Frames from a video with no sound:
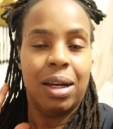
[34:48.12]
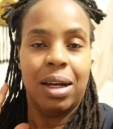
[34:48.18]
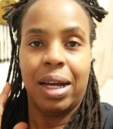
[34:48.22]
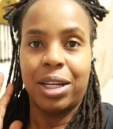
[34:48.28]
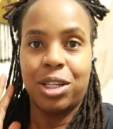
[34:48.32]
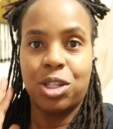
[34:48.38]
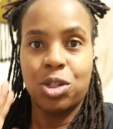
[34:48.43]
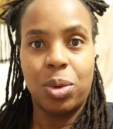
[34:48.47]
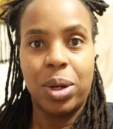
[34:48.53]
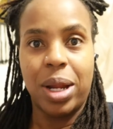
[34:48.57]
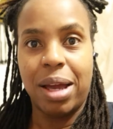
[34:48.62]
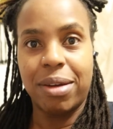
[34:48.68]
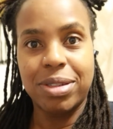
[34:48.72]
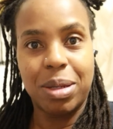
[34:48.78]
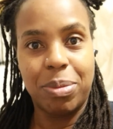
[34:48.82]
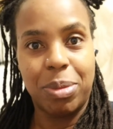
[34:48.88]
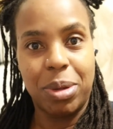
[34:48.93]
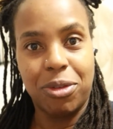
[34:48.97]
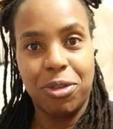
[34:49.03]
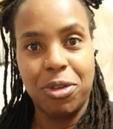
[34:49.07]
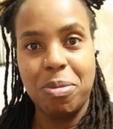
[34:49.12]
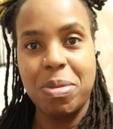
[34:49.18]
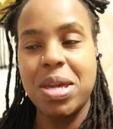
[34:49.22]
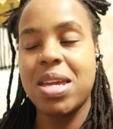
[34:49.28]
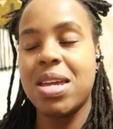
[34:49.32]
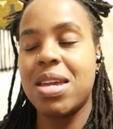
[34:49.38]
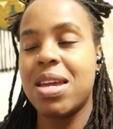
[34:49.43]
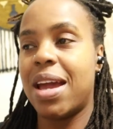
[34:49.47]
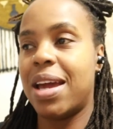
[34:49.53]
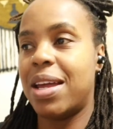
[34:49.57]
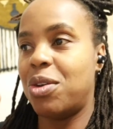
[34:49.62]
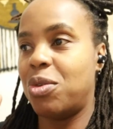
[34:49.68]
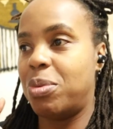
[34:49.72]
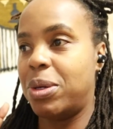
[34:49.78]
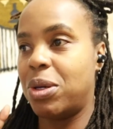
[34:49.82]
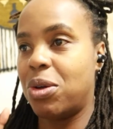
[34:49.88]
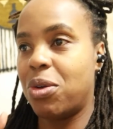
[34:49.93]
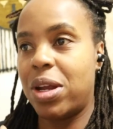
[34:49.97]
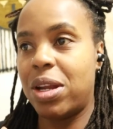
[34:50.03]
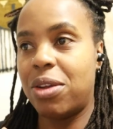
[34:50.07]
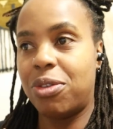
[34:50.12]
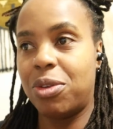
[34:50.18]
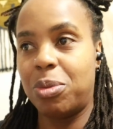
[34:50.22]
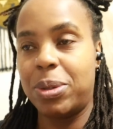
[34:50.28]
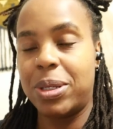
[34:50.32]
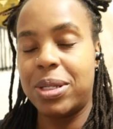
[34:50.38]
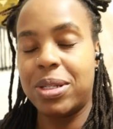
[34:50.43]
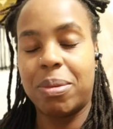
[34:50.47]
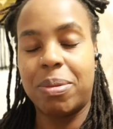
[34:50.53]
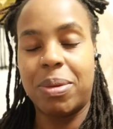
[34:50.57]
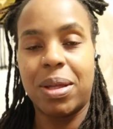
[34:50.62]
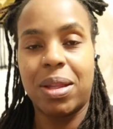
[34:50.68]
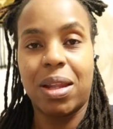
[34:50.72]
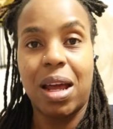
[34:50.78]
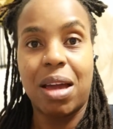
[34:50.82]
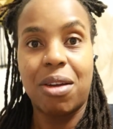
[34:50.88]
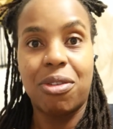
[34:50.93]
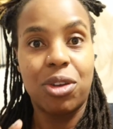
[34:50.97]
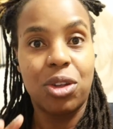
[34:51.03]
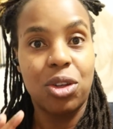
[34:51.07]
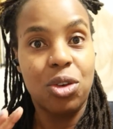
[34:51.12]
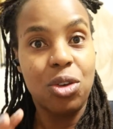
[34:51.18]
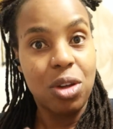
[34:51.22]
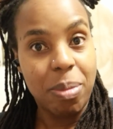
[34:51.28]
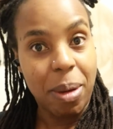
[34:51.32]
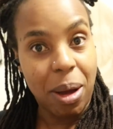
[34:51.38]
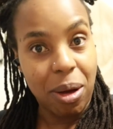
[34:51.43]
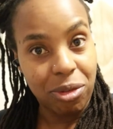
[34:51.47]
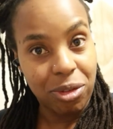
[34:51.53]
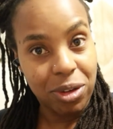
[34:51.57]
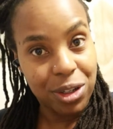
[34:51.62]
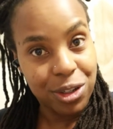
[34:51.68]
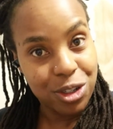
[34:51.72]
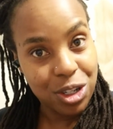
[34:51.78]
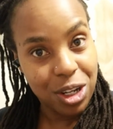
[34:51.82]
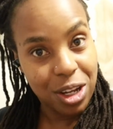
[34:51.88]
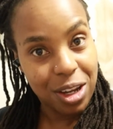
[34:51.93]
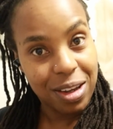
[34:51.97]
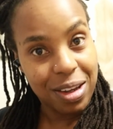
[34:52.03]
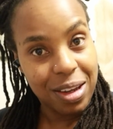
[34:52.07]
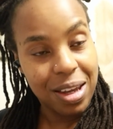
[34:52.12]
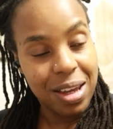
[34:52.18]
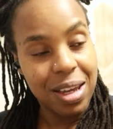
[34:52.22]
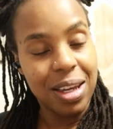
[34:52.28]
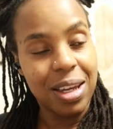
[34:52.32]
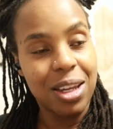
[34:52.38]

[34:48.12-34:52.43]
I just want to have something for me, and it would be great if it'd be something that I feel good about finishing